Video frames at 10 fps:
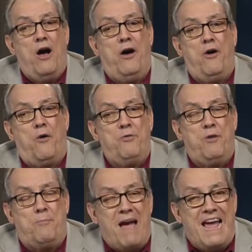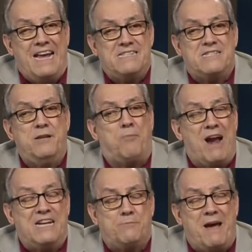The banks, the
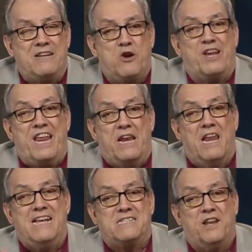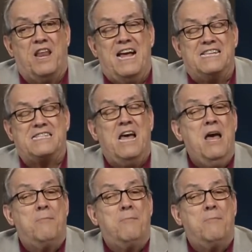branch banks are getting less and less